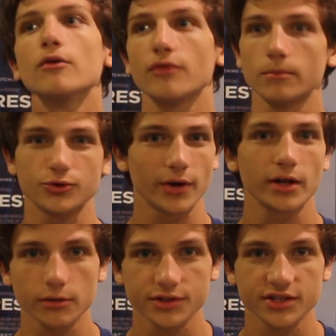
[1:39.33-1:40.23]
from
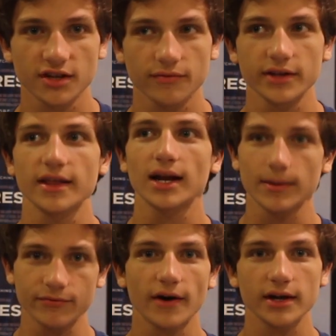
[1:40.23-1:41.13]
trailers and stuff like that.
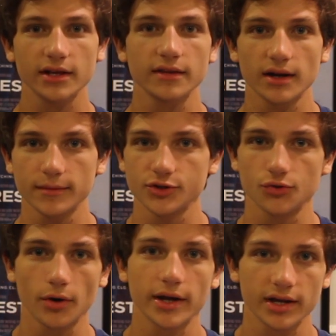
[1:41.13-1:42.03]
I'm finding that I'm
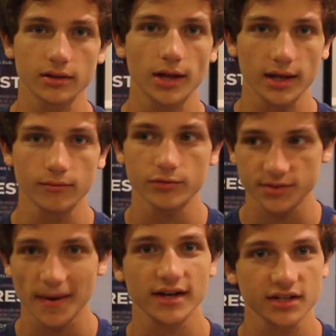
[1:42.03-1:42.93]
enjoying and
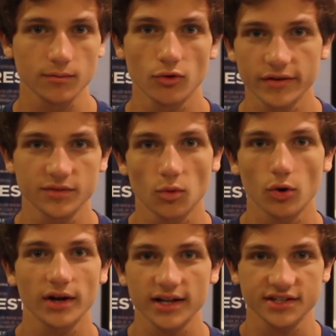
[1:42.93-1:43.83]
respecting movies
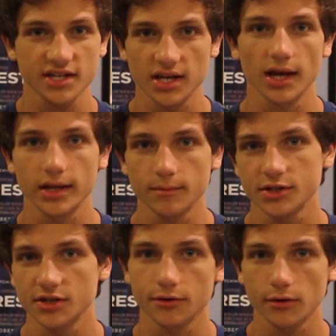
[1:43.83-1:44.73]
more, not seeing any
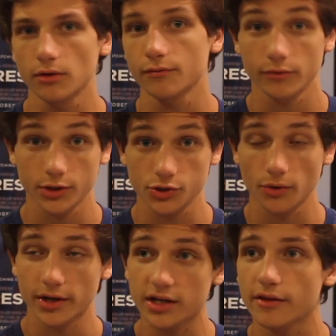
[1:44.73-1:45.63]
material or footage
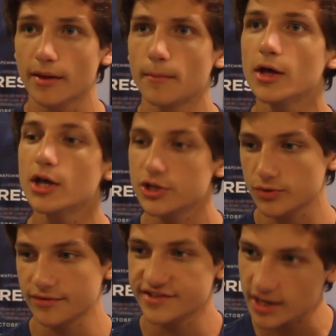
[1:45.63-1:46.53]
going into them.
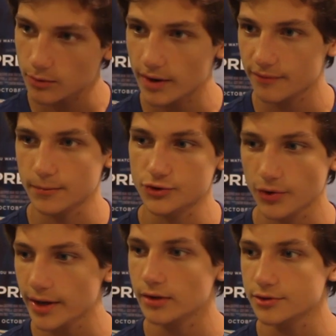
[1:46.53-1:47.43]
So I've stayed away from the
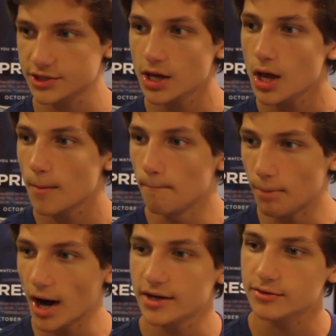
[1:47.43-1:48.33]
trailers,
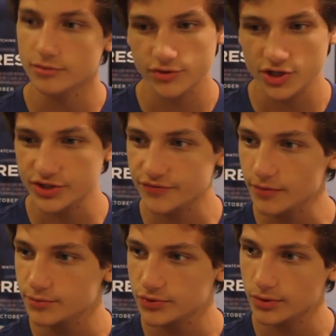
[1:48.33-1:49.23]
but just
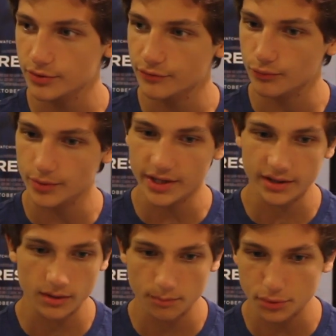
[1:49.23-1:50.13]
from sort of
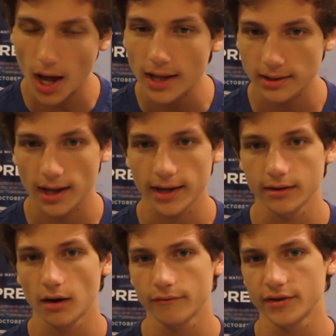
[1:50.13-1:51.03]
reading the plot
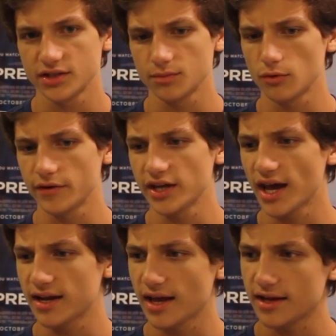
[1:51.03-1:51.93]
line of this movie
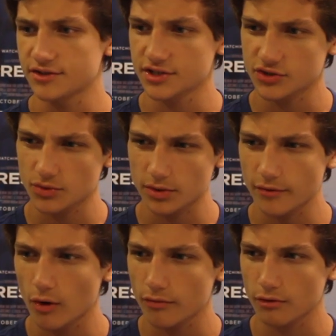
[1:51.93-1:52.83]
and just sort of
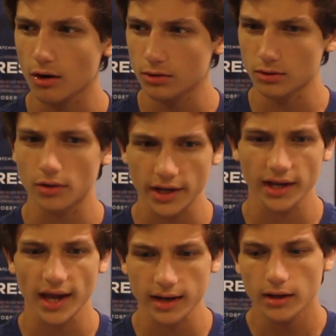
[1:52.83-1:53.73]
overall
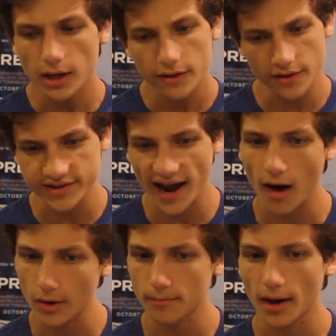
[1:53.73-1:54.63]
looking at the
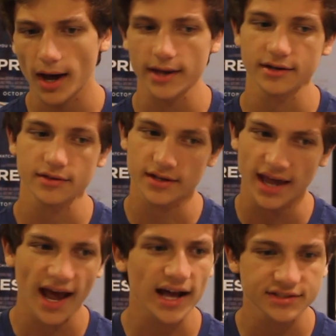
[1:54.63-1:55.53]
talent behind it, the
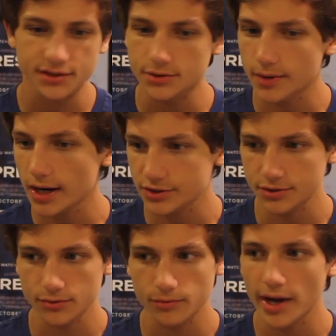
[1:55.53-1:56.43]
cast, the
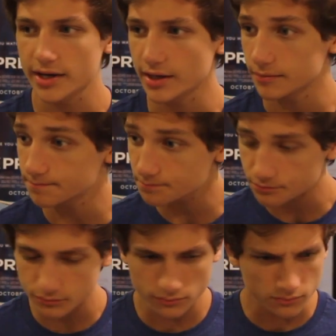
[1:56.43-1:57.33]
director, the writing,
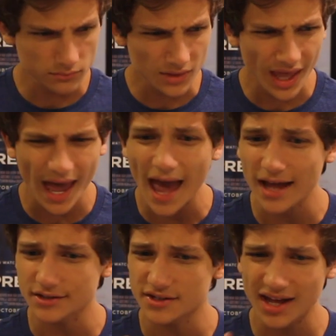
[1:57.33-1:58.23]

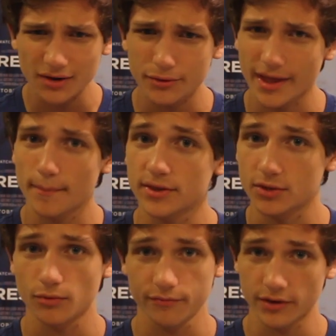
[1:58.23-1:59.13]
and not only that, but
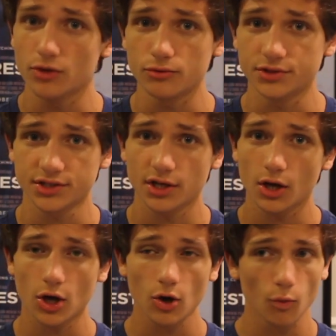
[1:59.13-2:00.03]
the reviews,
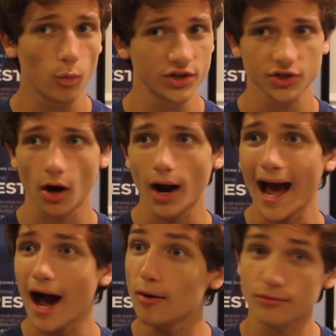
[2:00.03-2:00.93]
which are
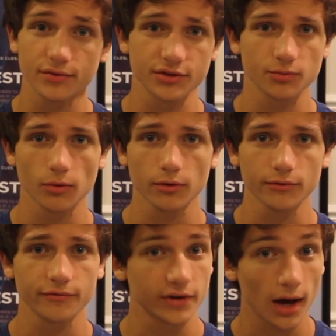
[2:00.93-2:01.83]
out of this
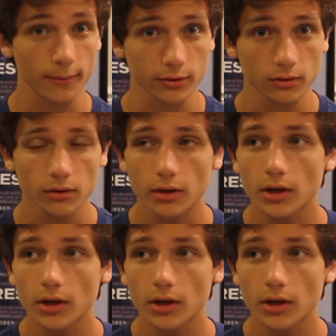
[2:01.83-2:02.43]
world phenomenal